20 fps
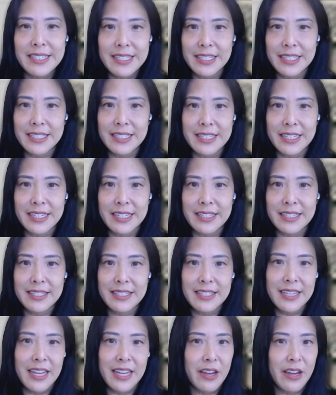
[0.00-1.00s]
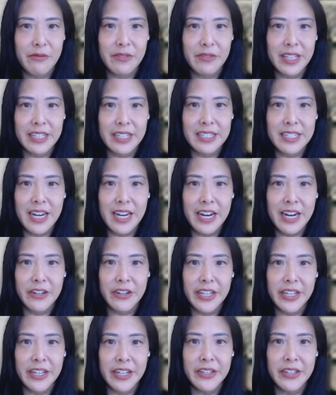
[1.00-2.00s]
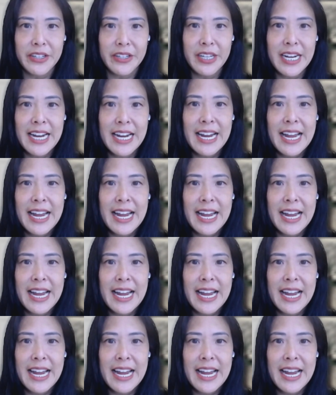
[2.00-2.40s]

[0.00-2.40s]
seasons of the entire year.